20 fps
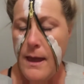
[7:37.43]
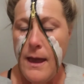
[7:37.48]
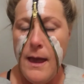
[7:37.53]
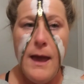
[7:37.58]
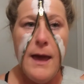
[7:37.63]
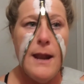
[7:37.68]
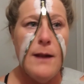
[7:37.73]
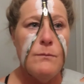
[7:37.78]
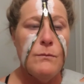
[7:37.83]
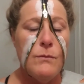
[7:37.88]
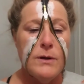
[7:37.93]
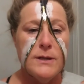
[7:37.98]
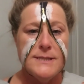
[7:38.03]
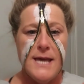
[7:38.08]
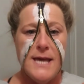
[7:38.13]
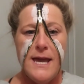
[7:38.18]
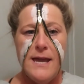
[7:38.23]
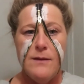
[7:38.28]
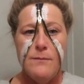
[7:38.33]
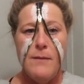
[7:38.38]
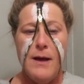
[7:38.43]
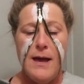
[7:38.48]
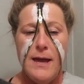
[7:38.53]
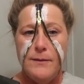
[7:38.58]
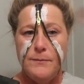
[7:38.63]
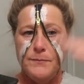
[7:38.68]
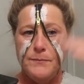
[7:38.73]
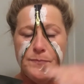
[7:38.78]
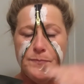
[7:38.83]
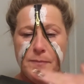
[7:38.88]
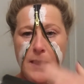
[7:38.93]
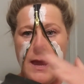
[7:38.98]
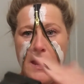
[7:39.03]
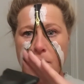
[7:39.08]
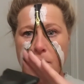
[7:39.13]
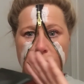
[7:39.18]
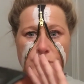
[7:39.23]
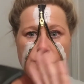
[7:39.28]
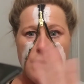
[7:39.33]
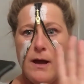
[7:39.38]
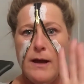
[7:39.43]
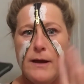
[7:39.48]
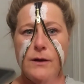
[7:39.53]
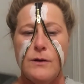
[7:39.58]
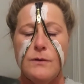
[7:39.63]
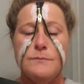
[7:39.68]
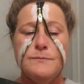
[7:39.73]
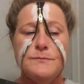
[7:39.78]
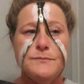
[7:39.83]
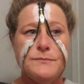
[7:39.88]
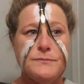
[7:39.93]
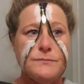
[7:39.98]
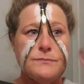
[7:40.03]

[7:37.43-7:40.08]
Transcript: And I'm going to take my hair dryer,